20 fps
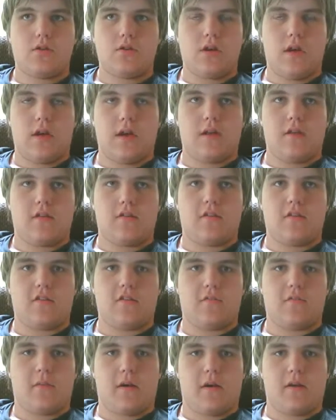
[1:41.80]

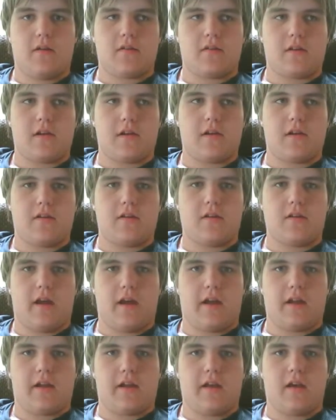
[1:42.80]
Jason's mother's got his
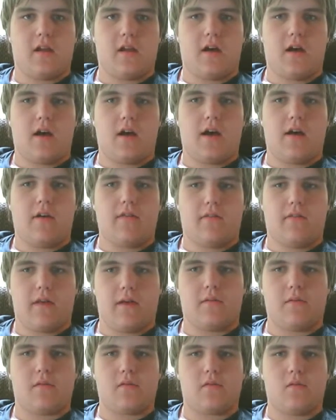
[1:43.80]
head cut off.
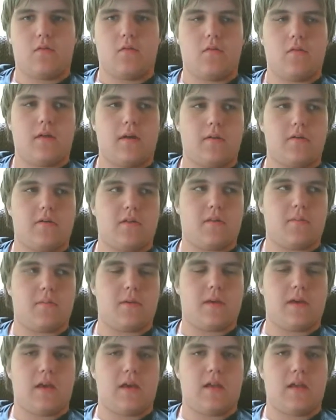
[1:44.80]
That was cool. That was at
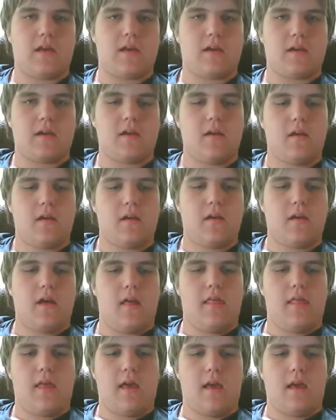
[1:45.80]
the beginning.
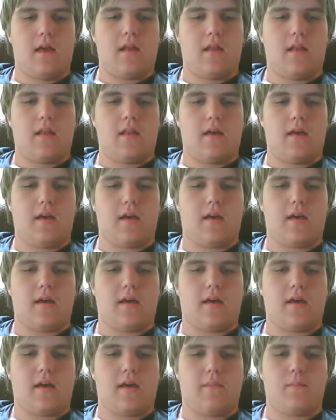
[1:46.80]
And then, like,
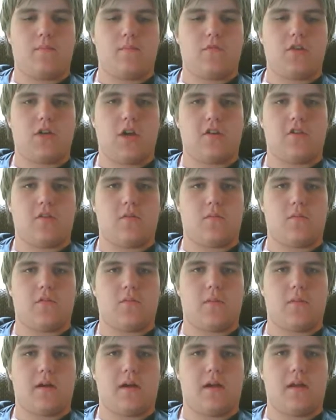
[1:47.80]
Jason
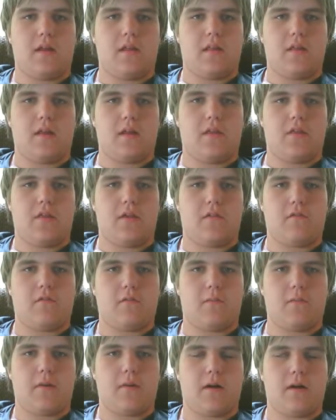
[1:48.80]
was wearing the thing
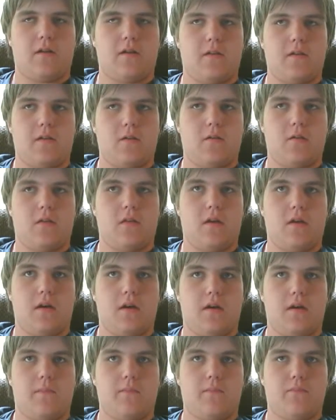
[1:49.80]
for part 2,
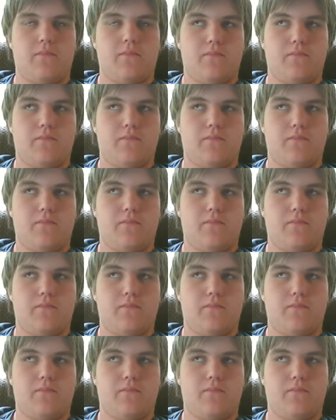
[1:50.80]
the